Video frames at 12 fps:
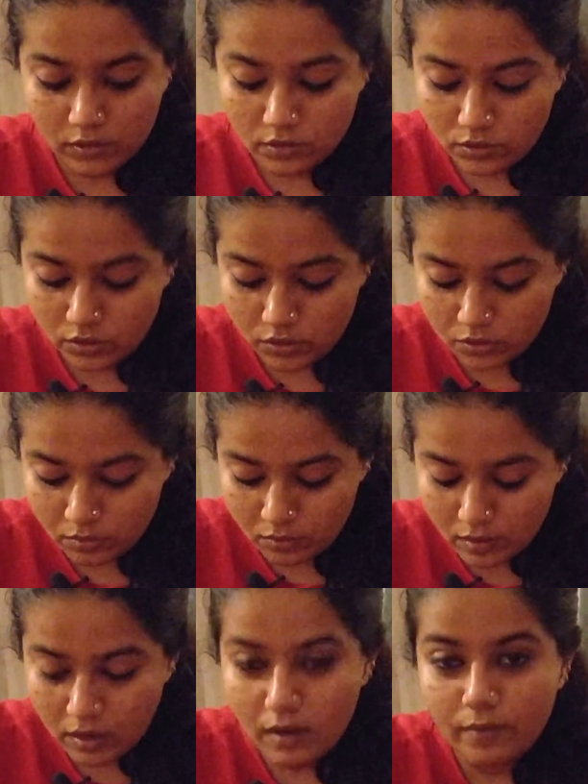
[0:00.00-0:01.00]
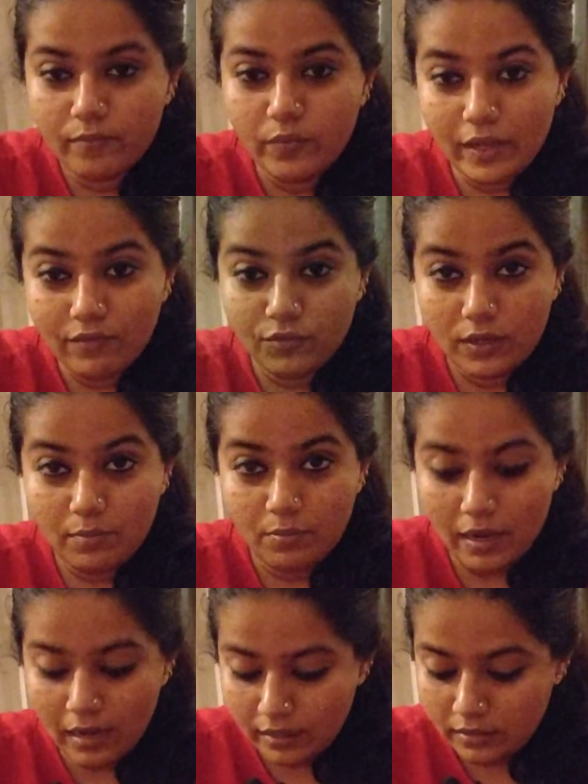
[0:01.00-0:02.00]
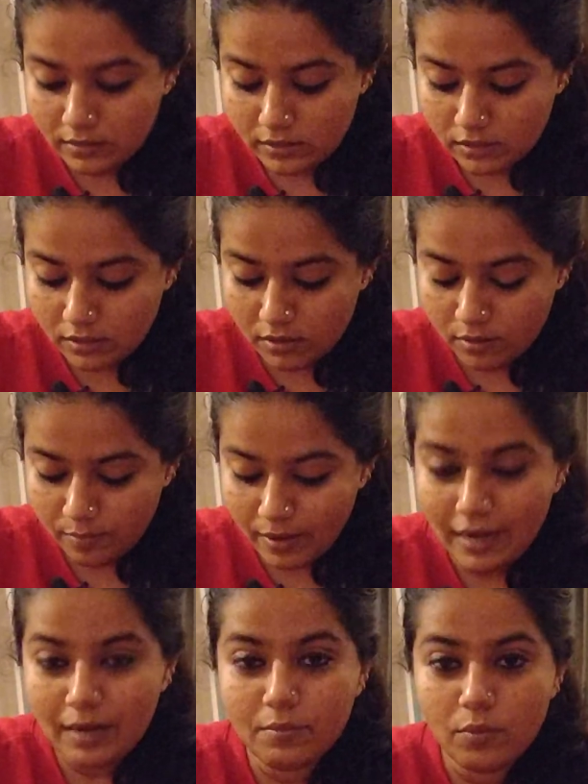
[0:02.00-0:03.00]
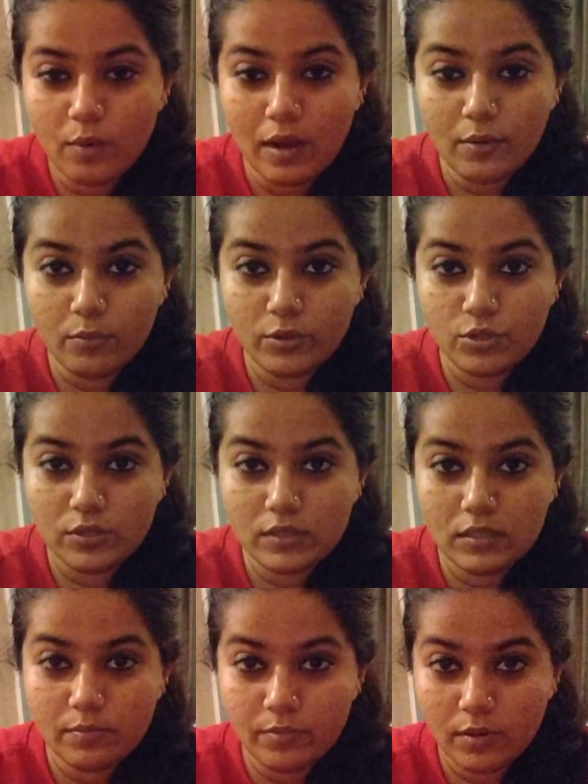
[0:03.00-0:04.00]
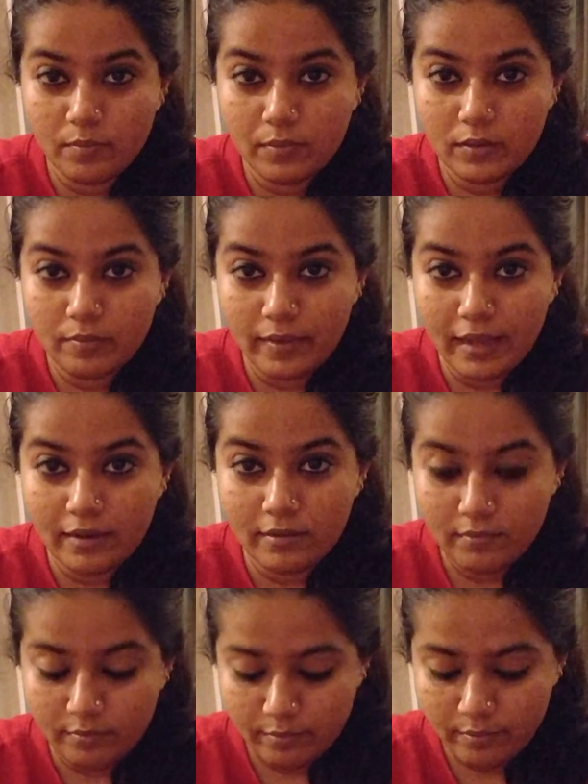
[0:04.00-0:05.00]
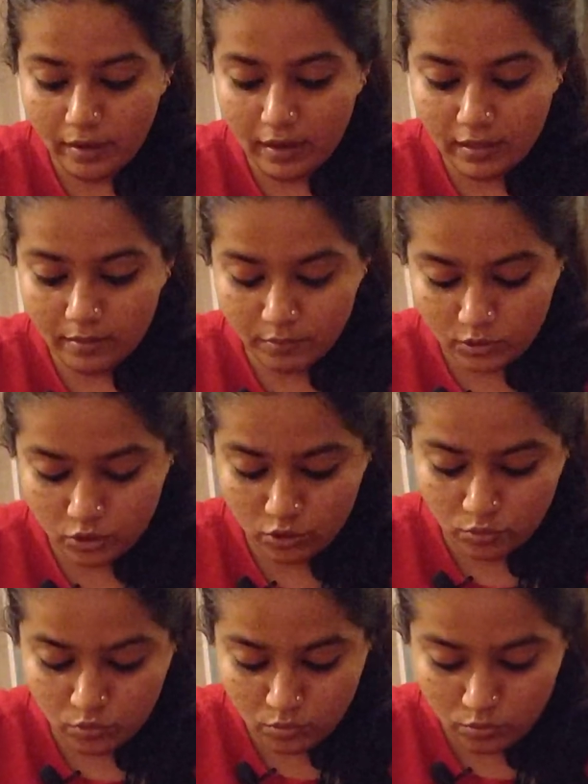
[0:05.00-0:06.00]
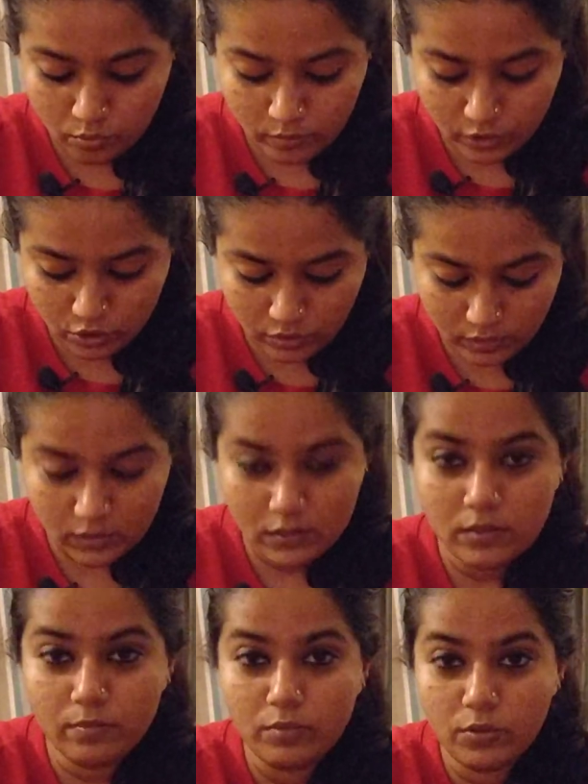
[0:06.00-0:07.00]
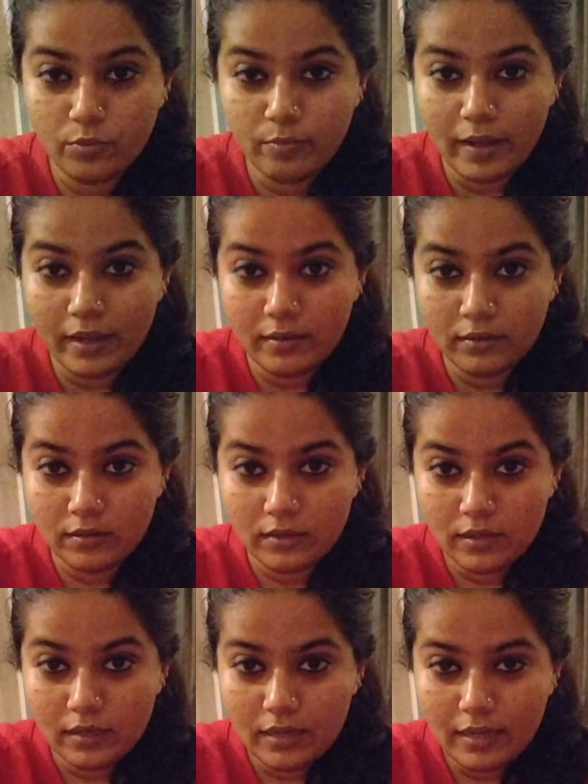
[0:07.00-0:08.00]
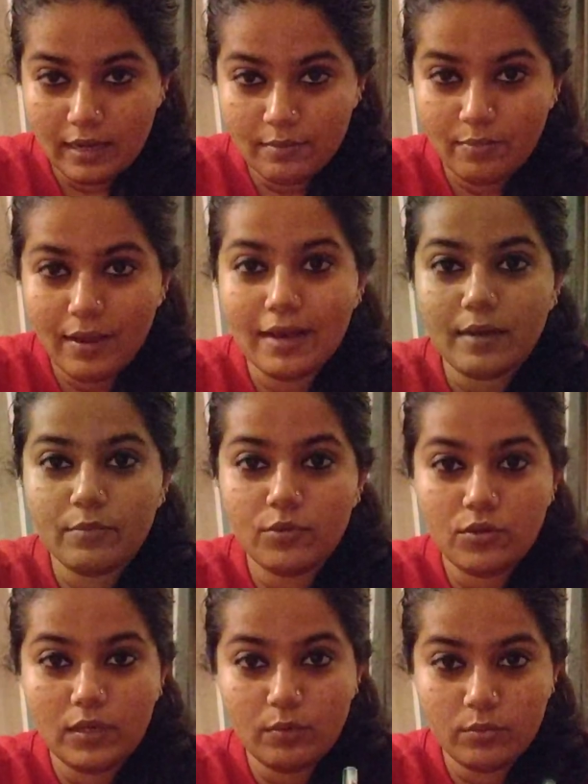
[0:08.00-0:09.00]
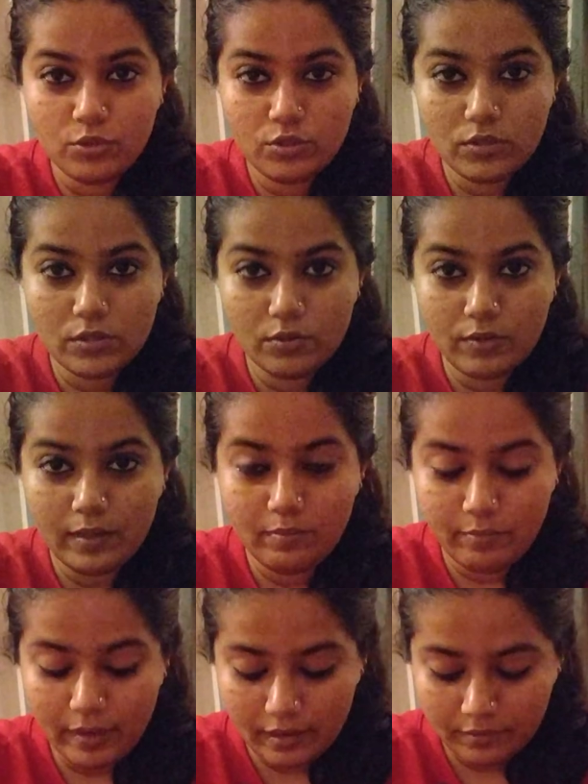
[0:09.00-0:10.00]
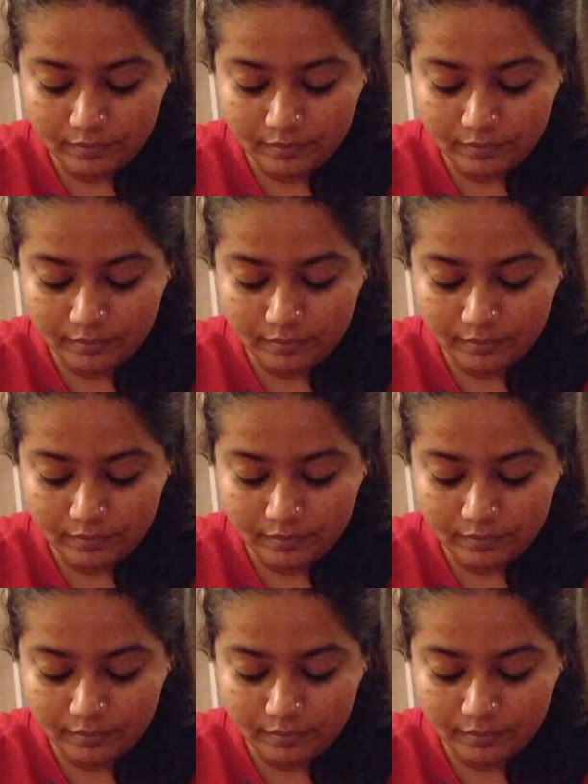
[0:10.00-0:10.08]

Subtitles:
So we have three piles. Pile number one, which is the purple pen. Pile number two, which is the blue pen. And pile number three, which is the green pen.